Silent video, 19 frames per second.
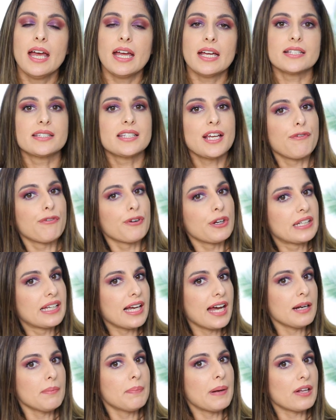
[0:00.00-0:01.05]
is they
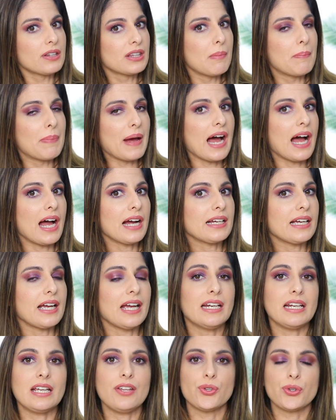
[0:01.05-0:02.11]
forget about the back
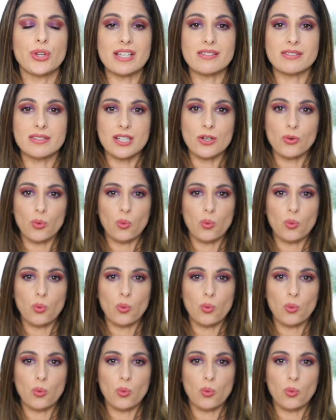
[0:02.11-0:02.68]
and either they sit